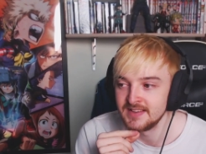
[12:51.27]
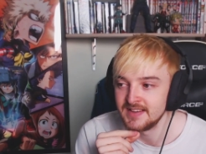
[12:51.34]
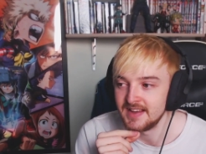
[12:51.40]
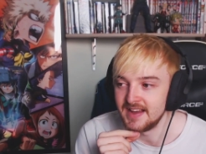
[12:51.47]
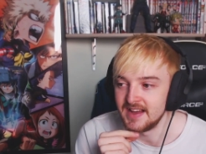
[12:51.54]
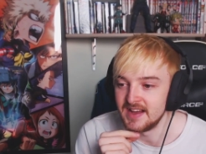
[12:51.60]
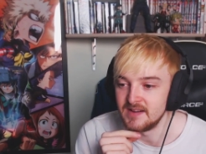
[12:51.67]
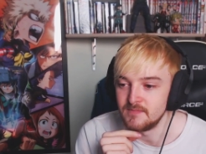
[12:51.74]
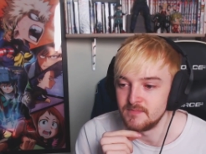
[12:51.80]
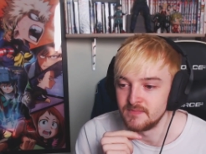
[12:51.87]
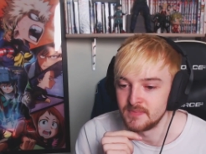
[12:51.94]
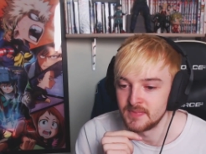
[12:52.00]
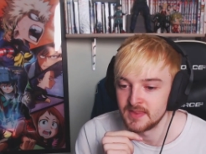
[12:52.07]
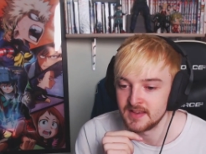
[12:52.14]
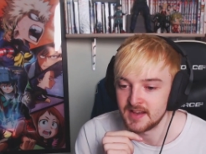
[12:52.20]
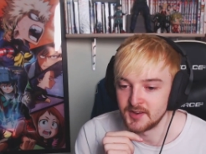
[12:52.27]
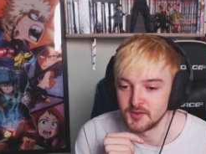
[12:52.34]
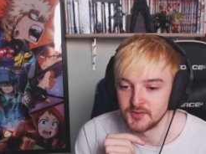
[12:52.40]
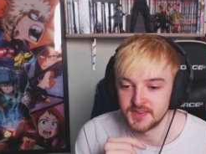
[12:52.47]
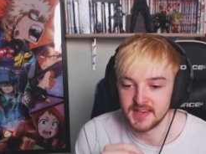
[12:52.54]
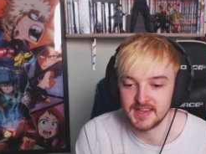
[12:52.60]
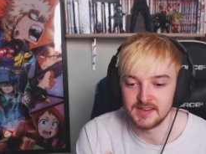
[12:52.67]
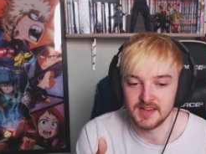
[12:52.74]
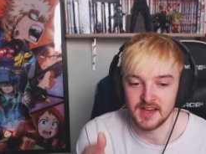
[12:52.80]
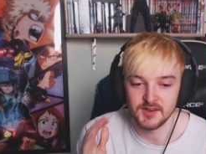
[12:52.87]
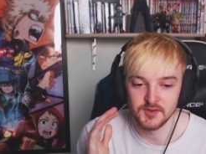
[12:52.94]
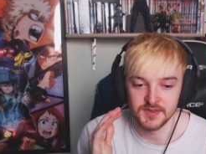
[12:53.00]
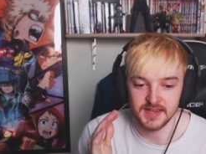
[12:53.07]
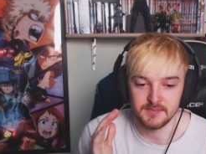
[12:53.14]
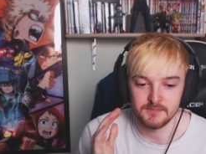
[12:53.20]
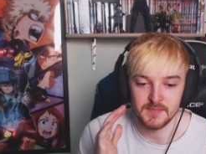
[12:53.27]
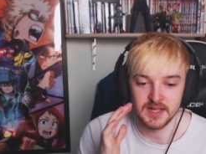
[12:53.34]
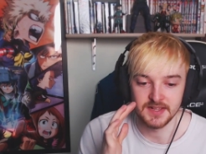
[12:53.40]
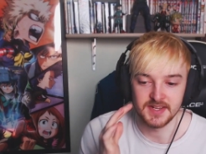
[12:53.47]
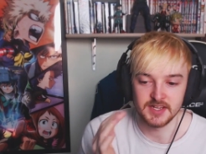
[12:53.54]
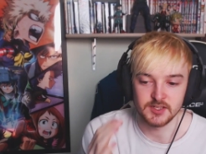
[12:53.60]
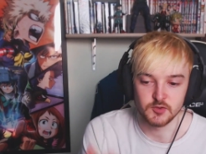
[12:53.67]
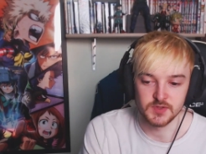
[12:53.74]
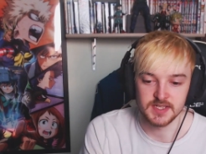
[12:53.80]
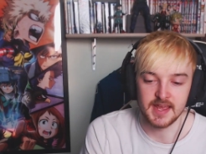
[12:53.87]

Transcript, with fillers: Um, I don't think he, I don't think Meliodas was